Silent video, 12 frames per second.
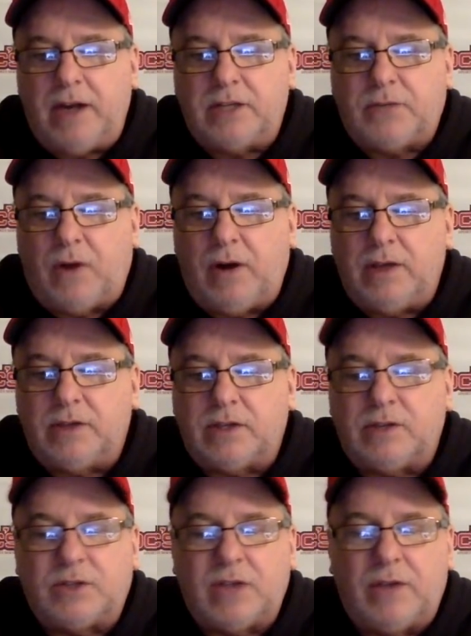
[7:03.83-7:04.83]
And as far
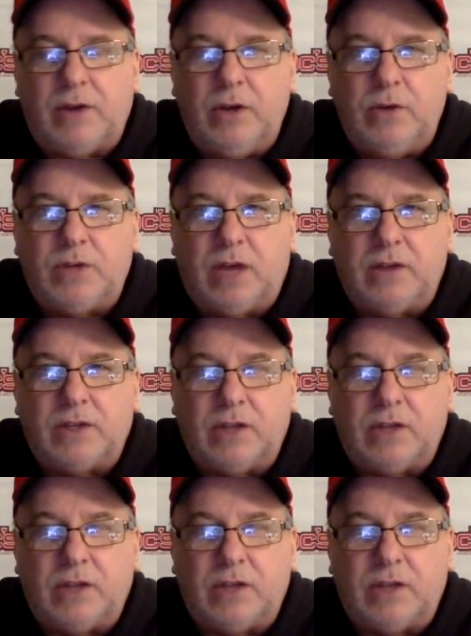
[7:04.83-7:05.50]
as Southern Utah is